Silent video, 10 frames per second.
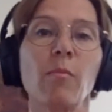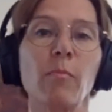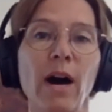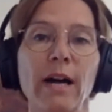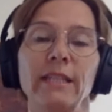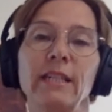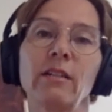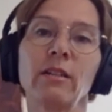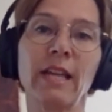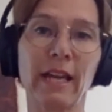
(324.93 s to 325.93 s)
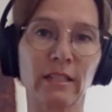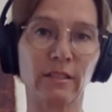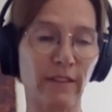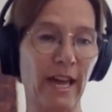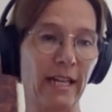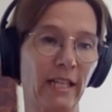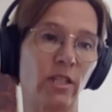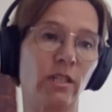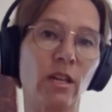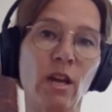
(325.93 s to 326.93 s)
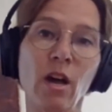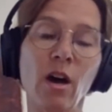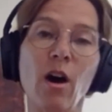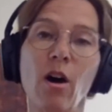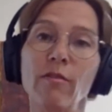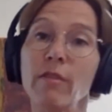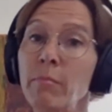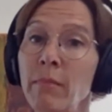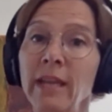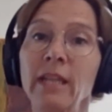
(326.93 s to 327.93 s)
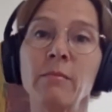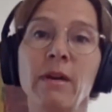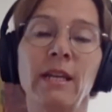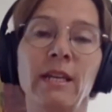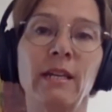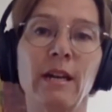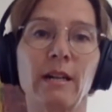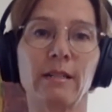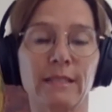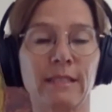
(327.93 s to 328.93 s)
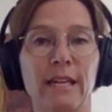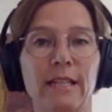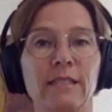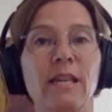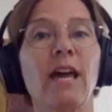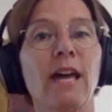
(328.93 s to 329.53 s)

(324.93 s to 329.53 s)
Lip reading: by the collective action of many, many states.